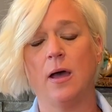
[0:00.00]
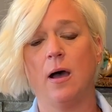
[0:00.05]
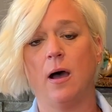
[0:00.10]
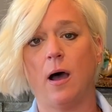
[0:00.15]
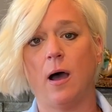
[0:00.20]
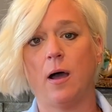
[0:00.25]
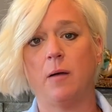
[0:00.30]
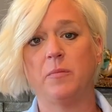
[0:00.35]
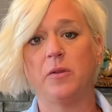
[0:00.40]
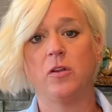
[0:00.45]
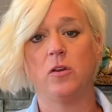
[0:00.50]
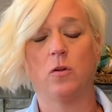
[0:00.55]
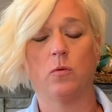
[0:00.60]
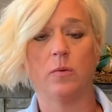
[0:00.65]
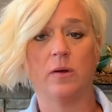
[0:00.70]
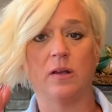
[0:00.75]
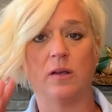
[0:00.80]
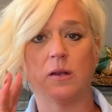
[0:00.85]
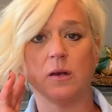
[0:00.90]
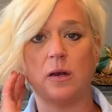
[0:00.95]
And you don't
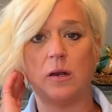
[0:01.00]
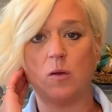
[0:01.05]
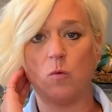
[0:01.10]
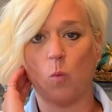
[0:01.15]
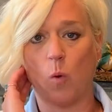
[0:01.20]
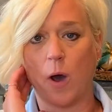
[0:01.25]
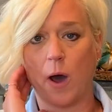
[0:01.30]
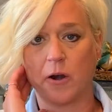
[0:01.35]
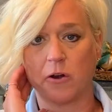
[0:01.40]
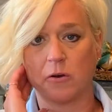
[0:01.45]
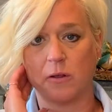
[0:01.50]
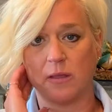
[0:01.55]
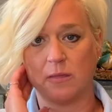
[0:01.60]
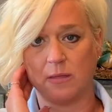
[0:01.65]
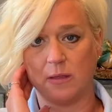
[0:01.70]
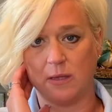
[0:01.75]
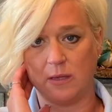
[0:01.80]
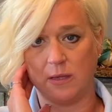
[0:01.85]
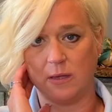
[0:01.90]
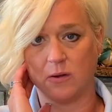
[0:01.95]
want to get any water in
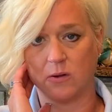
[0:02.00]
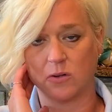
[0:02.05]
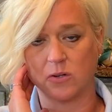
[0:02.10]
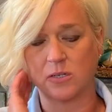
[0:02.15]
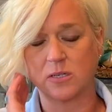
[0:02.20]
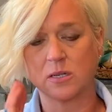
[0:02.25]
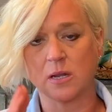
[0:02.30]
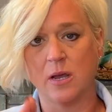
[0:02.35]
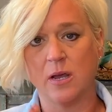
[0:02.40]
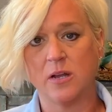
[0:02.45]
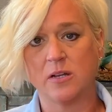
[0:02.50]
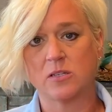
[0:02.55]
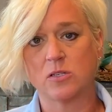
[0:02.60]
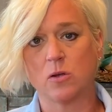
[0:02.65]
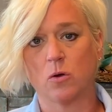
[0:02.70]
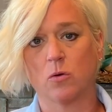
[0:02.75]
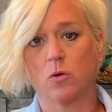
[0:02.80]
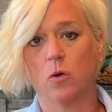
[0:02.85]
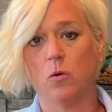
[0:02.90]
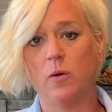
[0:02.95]
the ears.
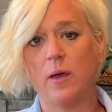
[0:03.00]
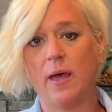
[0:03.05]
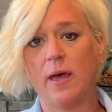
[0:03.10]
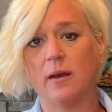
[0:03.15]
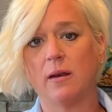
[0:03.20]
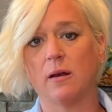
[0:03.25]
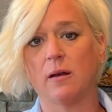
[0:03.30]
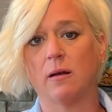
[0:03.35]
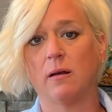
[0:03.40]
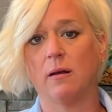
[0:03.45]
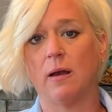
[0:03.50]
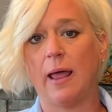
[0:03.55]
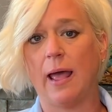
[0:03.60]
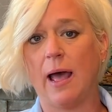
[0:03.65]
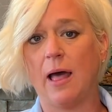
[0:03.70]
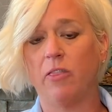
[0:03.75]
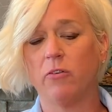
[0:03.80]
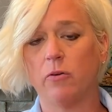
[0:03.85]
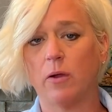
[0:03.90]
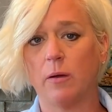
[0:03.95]
So go ahead and
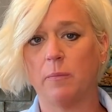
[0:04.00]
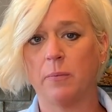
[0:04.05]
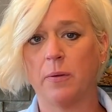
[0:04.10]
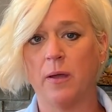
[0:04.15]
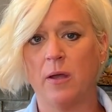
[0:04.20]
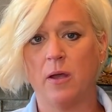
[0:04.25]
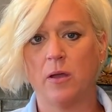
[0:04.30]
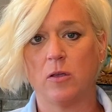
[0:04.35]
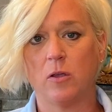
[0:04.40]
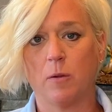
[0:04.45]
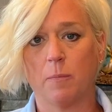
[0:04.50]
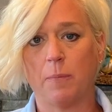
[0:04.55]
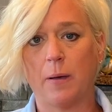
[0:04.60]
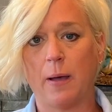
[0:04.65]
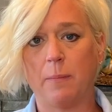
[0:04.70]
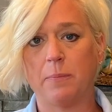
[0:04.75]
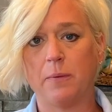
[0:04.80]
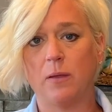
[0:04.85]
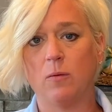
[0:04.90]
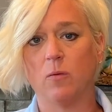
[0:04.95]
lather up your
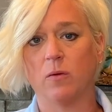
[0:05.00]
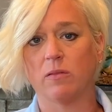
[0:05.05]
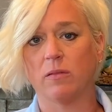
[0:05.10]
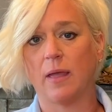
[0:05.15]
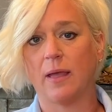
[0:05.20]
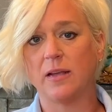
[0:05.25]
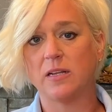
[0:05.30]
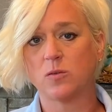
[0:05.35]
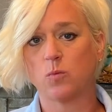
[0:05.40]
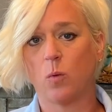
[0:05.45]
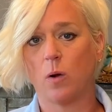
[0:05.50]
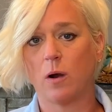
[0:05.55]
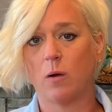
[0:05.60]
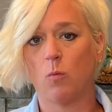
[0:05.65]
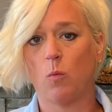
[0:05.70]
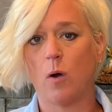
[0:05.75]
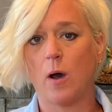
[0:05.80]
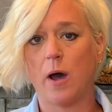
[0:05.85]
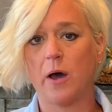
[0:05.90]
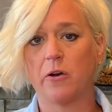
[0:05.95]
puppy with nice
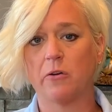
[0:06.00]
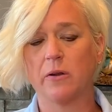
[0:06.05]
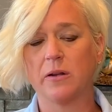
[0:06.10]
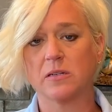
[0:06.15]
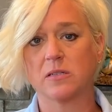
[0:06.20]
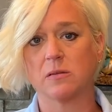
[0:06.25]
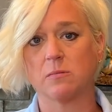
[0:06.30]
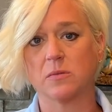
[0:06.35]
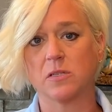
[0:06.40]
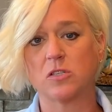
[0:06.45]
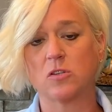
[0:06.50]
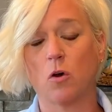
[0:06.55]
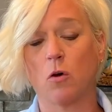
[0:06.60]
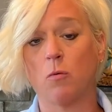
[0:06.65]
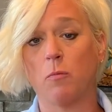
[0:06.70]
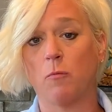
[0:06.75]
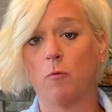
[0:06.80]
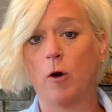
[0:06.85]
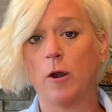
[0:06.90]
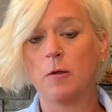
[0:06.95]
warm water and some
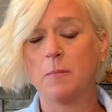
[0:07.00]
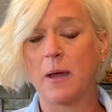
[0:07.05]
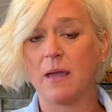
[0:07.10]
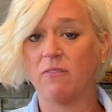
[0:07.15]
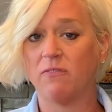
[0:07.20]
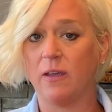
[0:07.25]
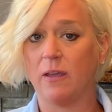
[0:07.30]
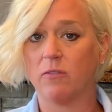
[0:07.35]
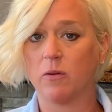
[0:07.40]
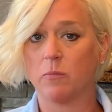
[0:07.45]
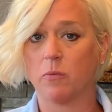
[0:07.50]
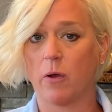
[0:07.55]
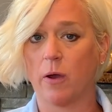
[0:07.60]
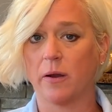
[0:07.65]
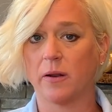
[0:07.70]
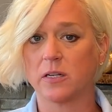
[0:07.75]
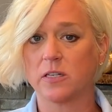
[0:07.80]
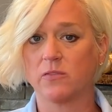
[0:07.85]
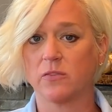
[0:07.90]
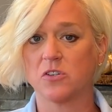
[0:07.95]
soap. One of my favorite
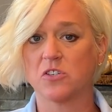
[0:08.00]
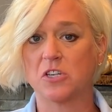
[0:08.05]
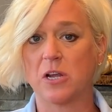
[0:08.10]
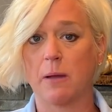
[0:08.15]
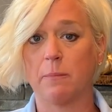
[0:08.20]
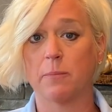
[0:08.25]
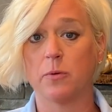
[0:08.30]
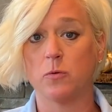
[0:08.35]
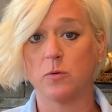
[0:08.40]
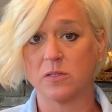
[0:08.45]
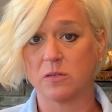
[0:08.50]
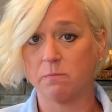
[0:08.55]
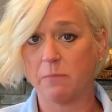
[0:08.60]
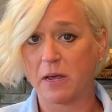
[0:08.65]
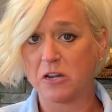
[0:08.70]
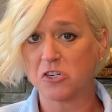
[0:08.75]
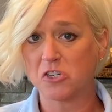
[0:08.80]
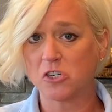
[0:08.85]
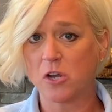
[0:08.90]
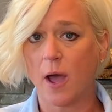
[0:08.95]
products for shampoo is
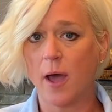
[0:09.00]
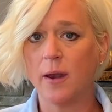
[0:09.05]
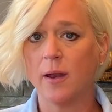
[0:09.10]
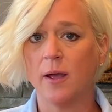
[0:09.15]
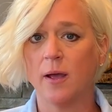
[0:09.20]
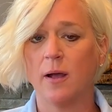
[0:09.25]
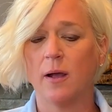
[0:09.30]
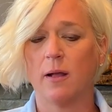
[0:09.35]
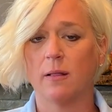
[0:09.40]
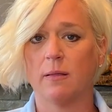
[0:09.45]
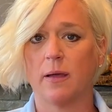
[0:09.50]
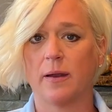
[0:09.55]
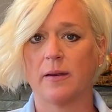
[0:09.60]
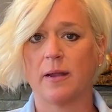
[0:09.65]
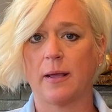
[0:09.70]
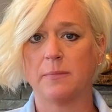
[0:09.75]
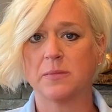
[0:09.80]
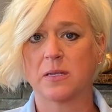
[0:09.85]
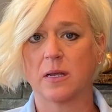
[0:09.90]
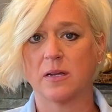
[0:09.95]
Best Shot. A lot of
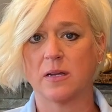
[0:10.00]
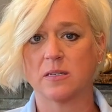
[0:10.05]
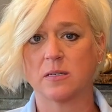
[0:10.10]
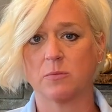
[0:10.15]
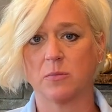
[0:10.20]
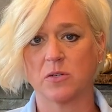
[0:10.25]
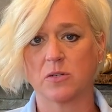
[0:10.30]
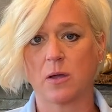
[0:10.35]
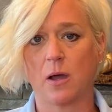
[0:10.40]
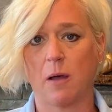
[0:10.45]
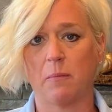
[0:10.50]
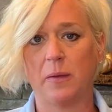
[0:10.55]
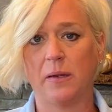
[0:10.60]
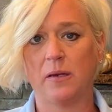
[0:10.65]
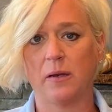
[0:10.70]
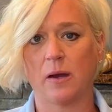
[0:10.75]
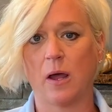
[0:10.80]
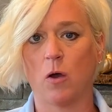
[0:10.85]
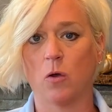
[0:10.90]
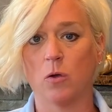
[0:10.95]
times customers comment
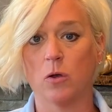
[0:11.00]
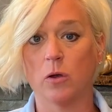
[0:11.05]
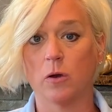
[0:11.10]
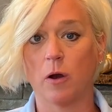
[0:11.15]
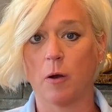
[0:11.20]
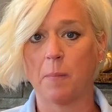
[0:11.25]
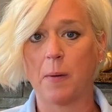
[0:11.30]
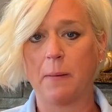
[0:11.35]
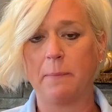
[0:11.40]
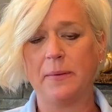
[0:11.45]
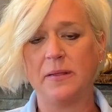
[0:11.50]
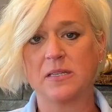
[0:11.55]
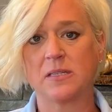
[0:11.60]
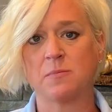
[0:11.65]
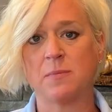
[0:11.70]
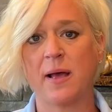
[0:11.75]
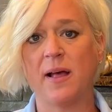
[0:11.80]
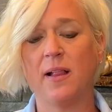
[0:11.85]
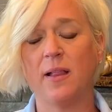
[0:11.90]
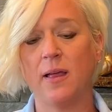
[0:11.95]
on how good our puppies
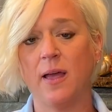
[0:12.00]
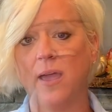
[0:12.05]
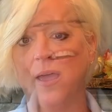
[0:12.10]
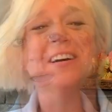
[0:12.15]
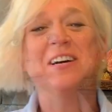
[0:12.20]
smell.